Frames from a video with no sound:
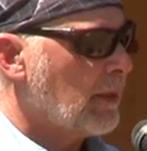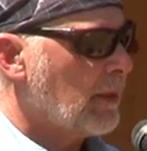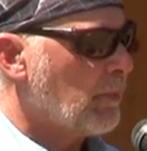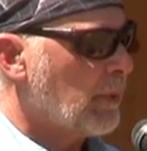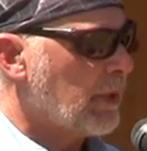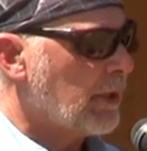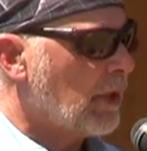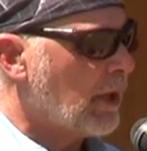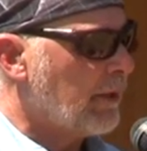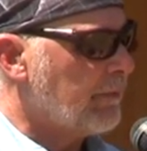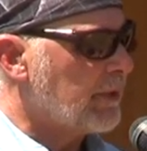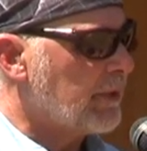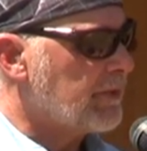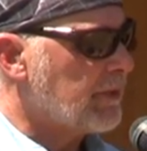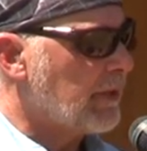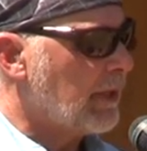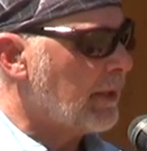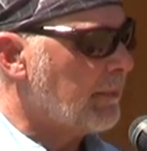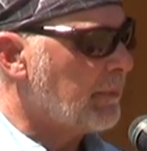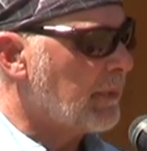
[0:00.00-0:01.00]
And when
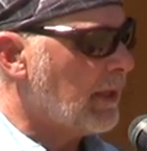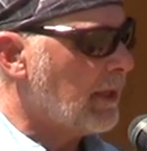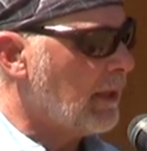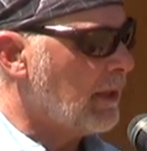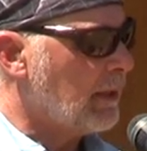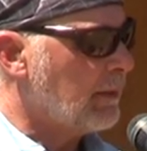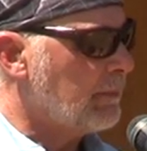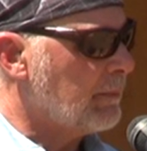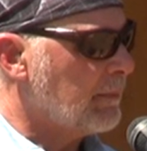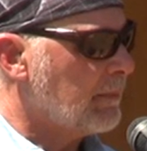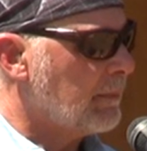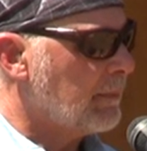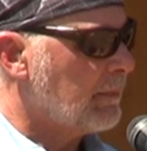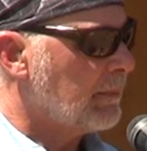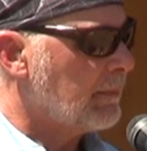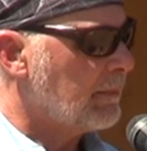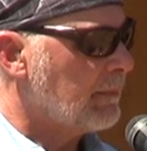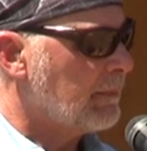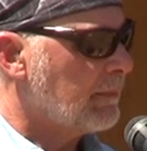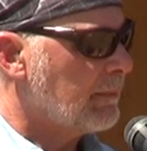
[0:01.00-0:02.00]
harvest time came,
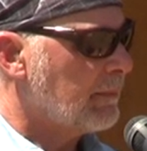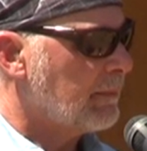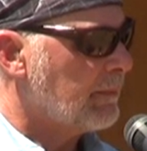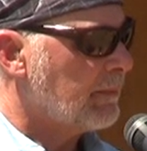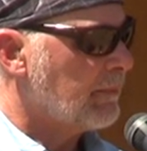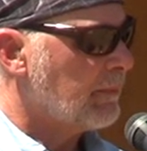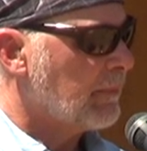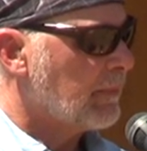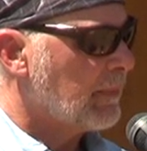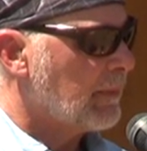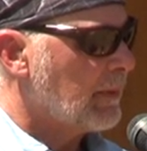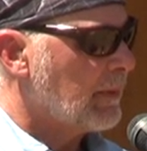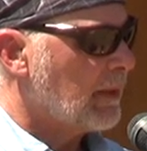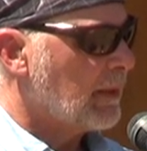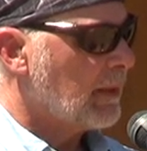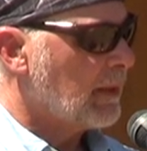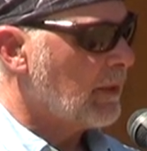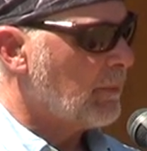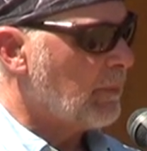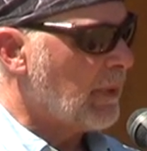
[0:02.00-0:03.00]

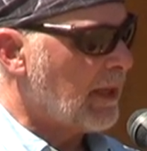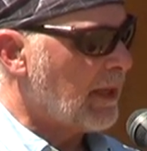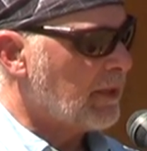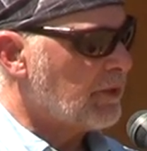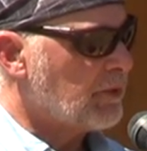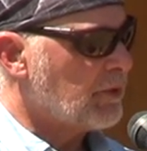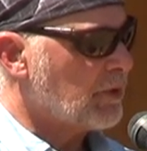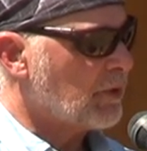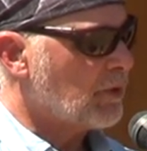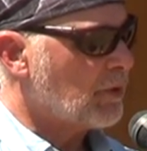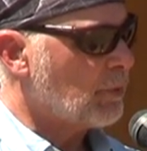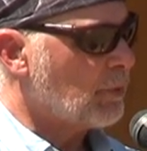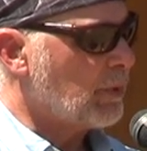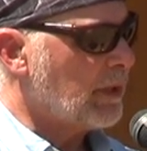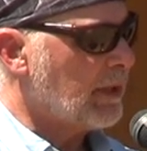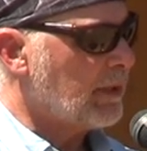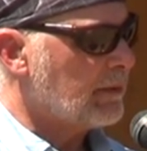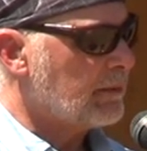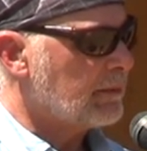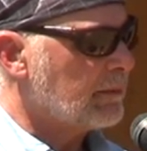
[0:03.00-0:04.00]
the man took the
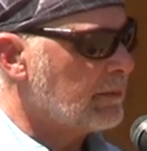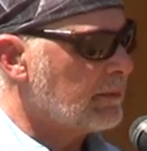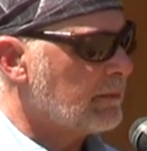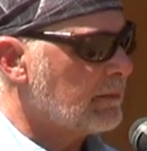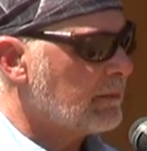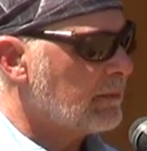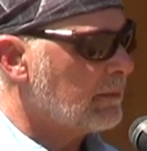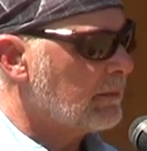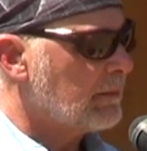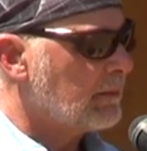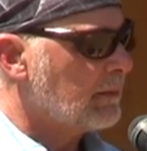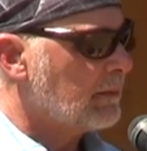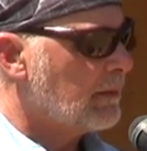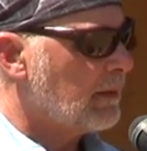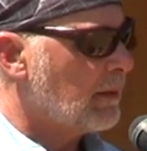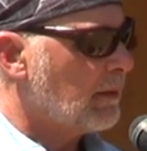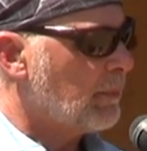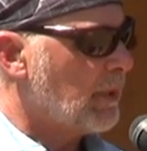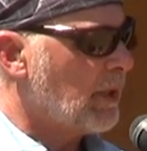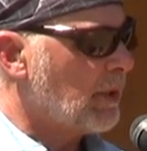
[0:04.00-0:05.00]
wheat
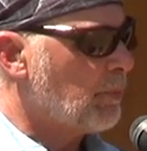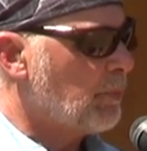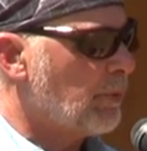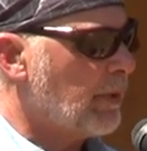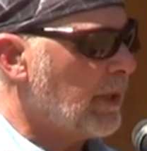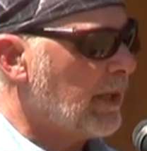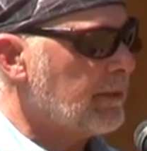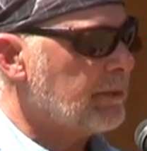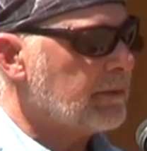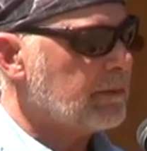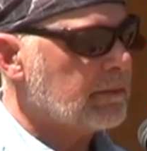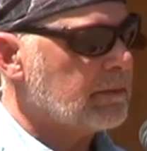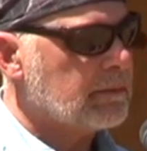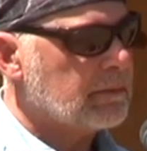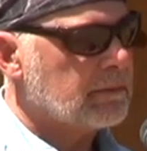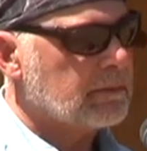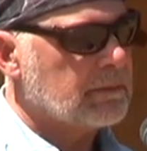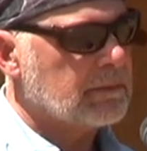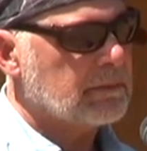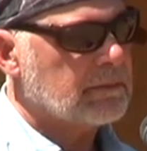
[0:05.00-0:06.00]
and made bread
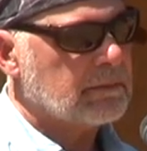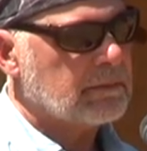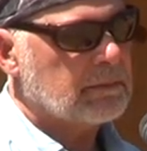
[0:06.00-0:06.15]
and